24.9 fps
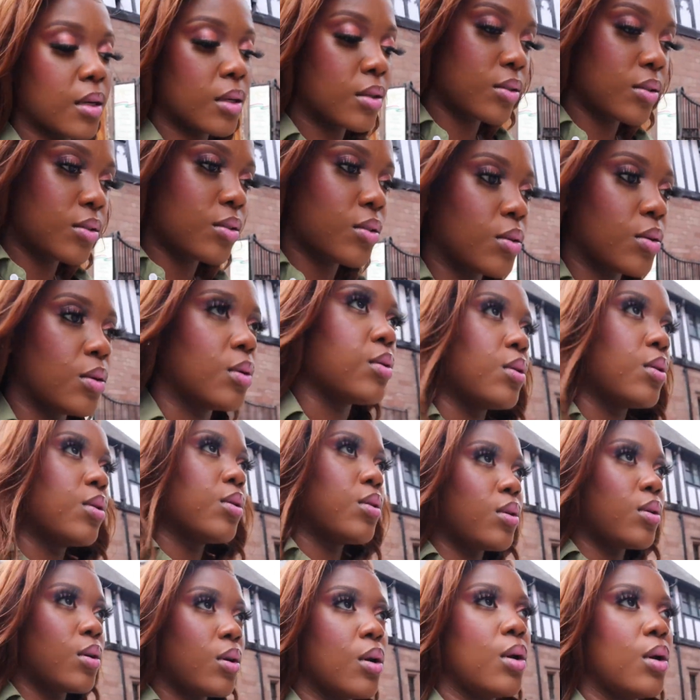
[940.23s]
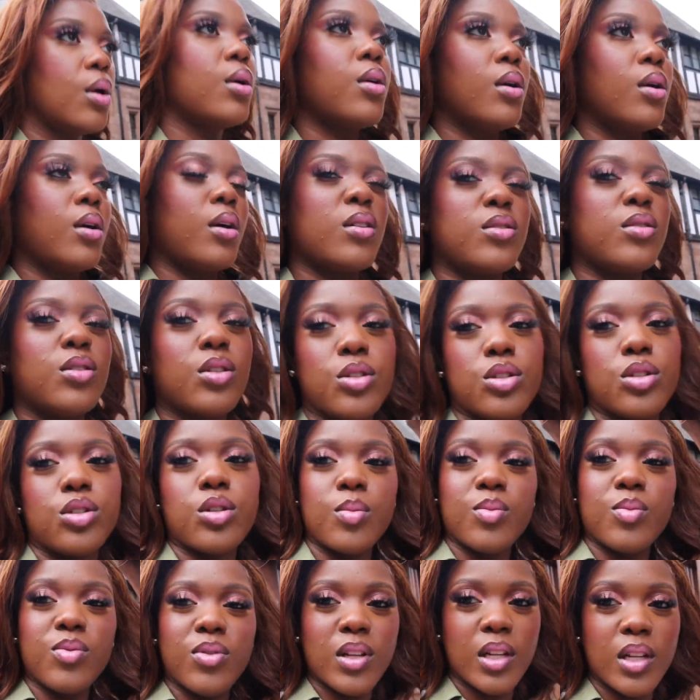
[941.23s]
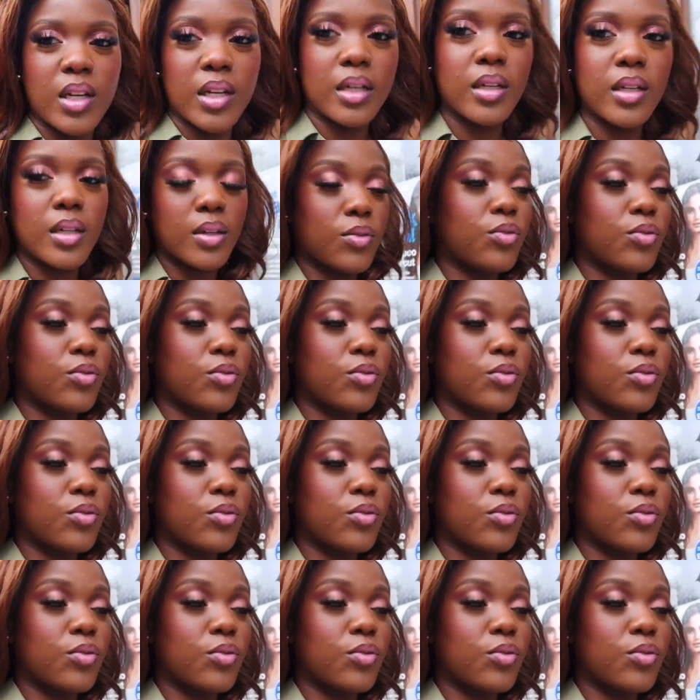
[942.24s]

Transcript: So I'll just shop for like